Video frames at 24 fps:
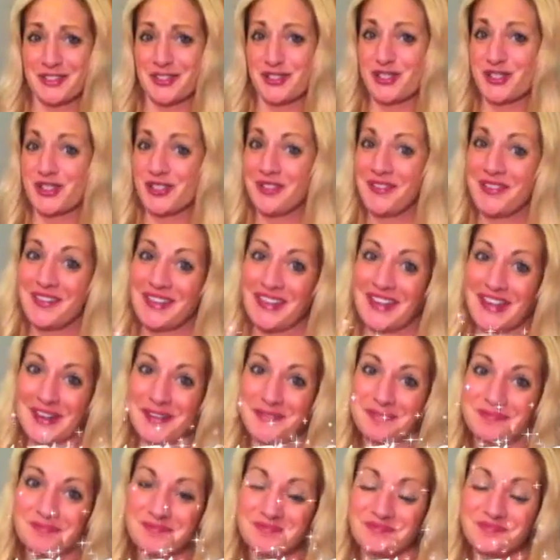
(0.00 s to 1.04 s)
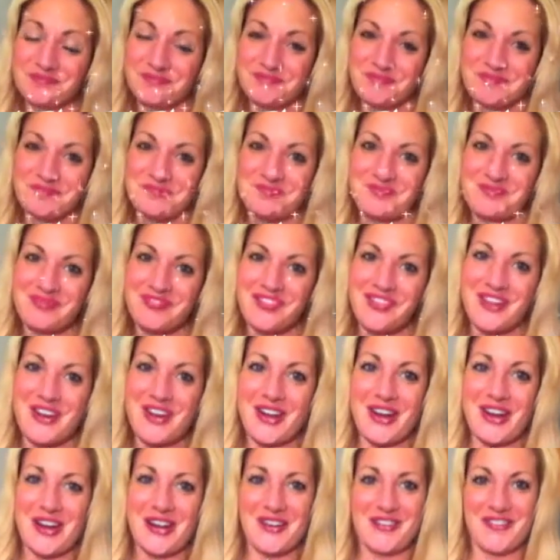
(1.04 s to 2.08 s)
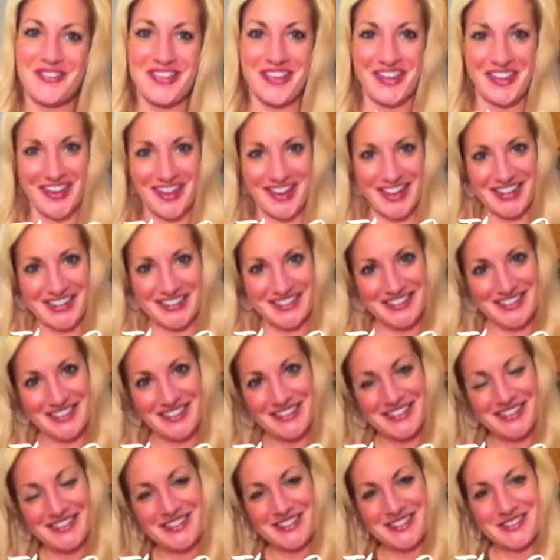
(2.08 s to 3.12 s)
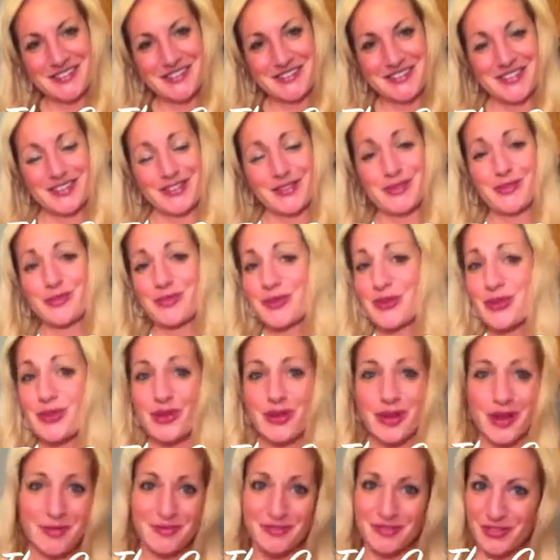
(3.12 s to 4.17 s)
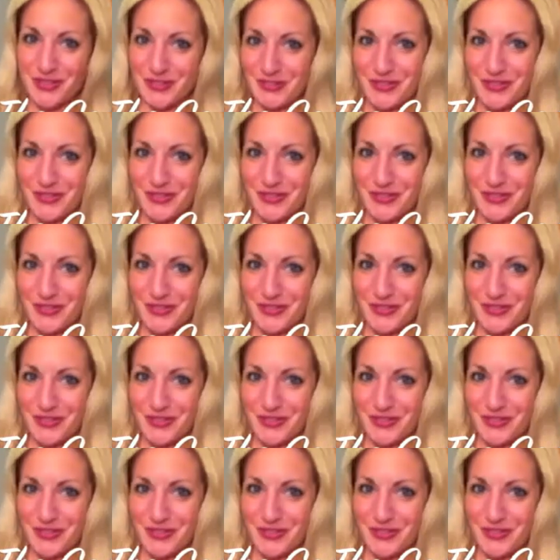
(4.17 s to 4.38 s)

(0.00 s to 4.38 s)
Chili of the goddesses. They're real comfort